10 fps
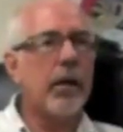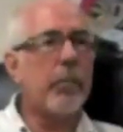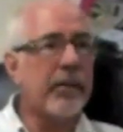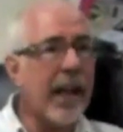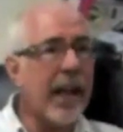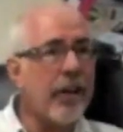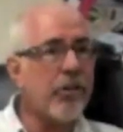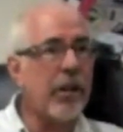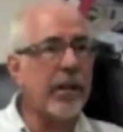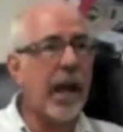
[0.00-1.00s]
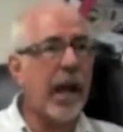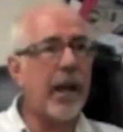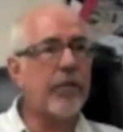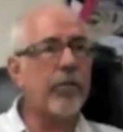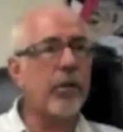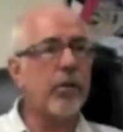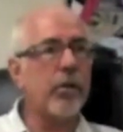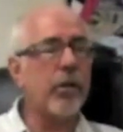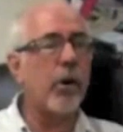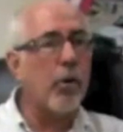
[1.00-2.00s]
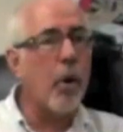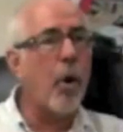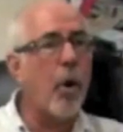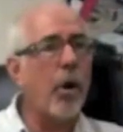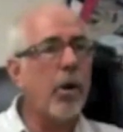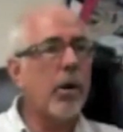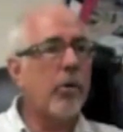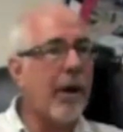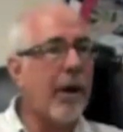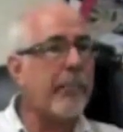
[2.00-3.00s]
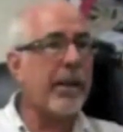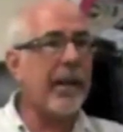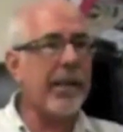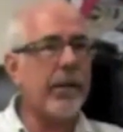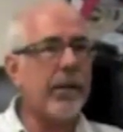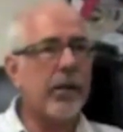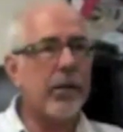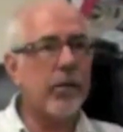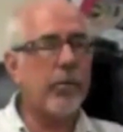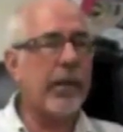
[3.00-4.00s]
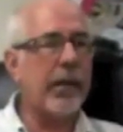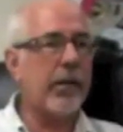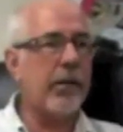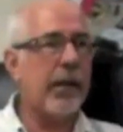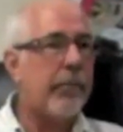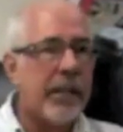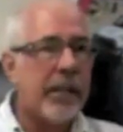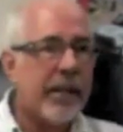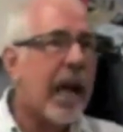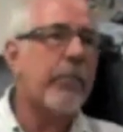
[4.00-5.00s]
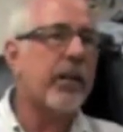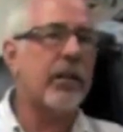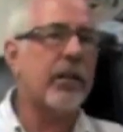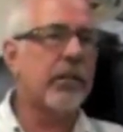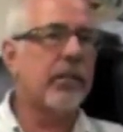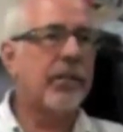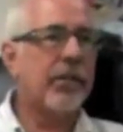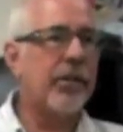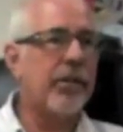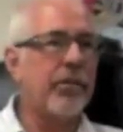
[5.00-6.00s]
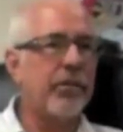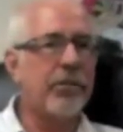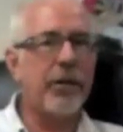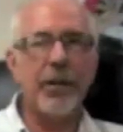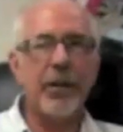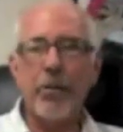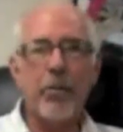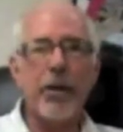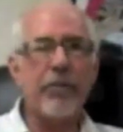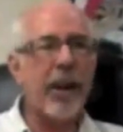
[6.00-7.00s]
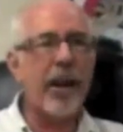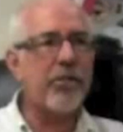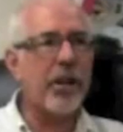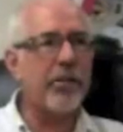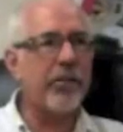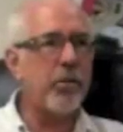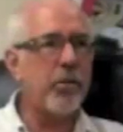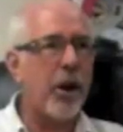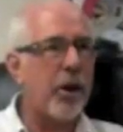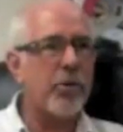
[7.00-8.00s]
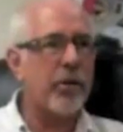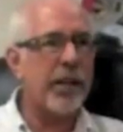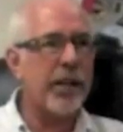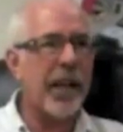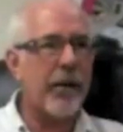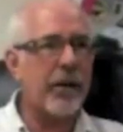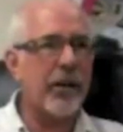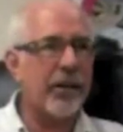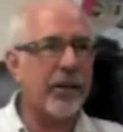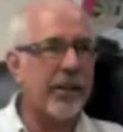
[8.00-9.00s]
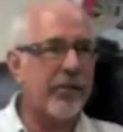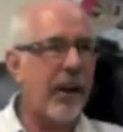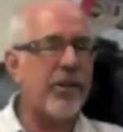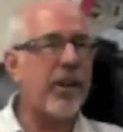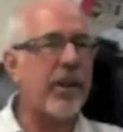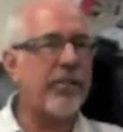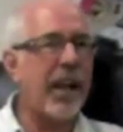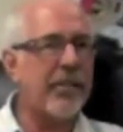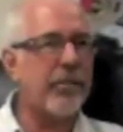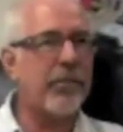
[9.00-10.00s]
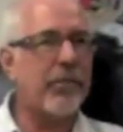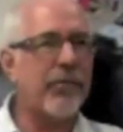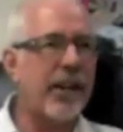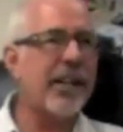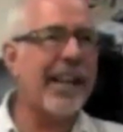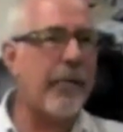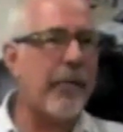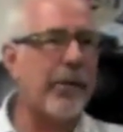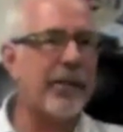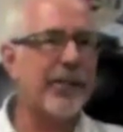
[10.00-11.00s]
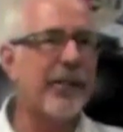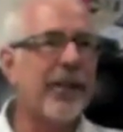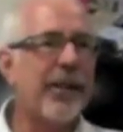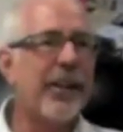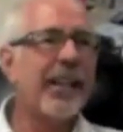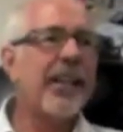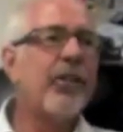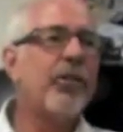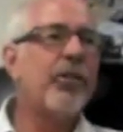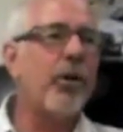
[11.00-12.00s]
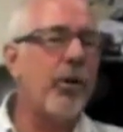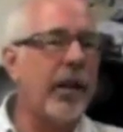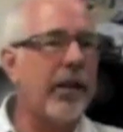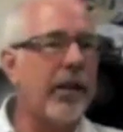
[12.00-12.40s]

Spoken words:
the potential it has to grow rapidly with limited capital. Because when you open a franchise, you're not using any capital. The franchisee has to provide the capital. So